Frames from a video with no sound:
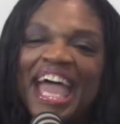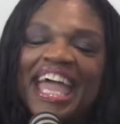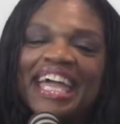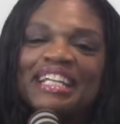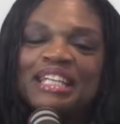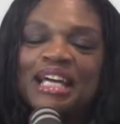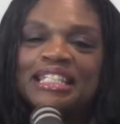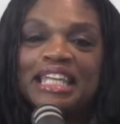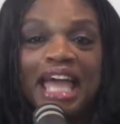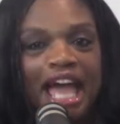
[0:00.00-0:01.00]
And uh,
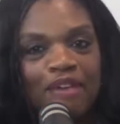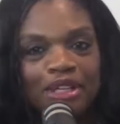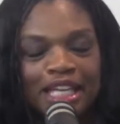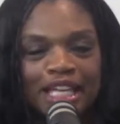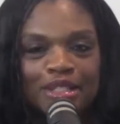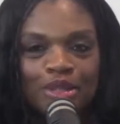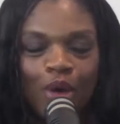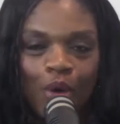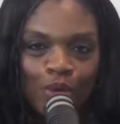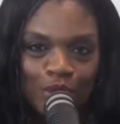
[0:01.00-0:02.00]
today I have a guest
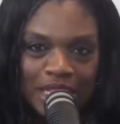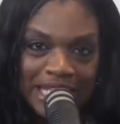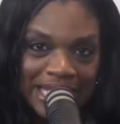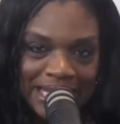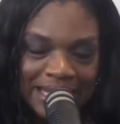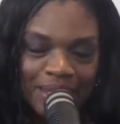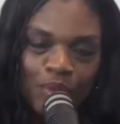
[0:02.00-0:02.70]
hostess